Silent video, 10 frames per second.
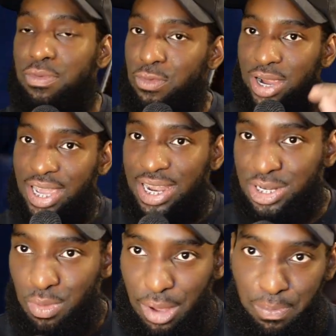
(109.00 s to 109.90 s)
before I get
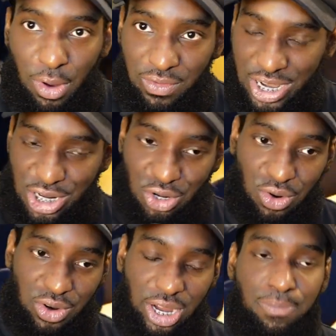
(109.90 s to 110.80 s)
into my poverty
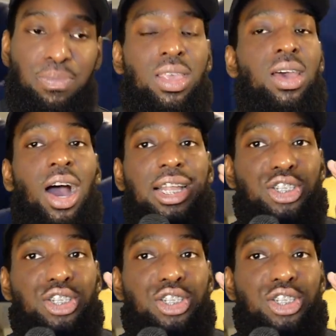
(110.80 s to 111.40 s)
story, I